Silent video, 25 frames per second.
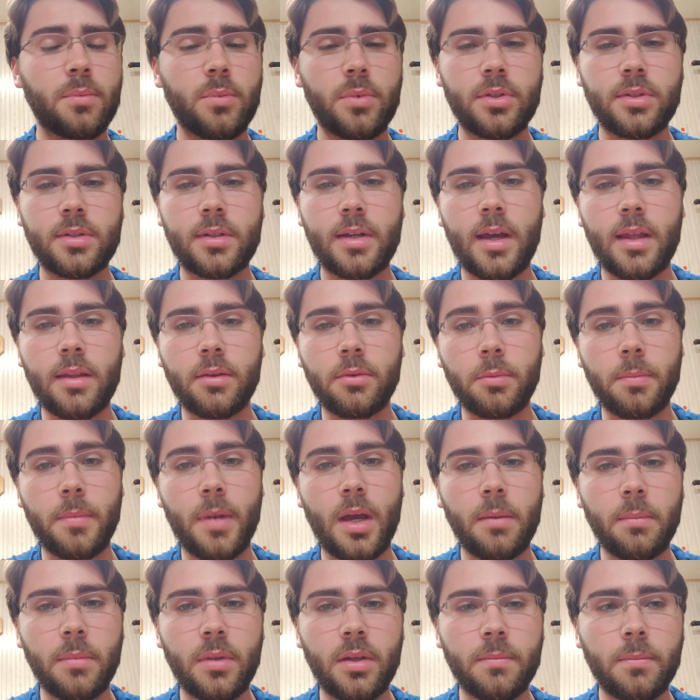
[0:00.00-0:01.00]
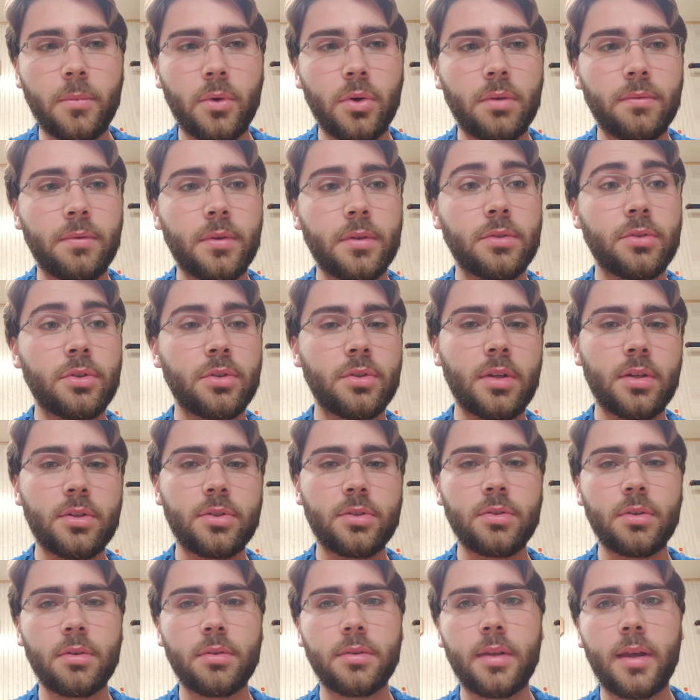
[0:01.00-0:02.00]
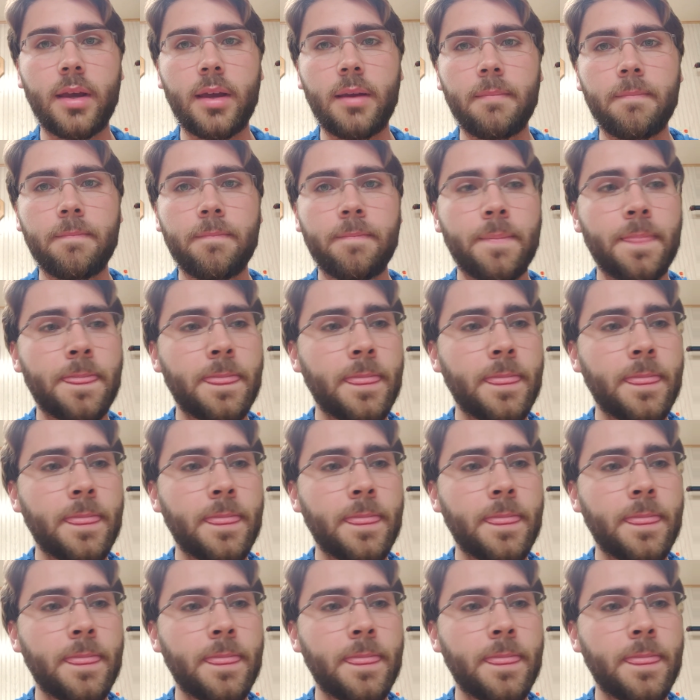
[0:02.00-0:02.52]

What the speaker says: which kind of reminded me more of a traditional type.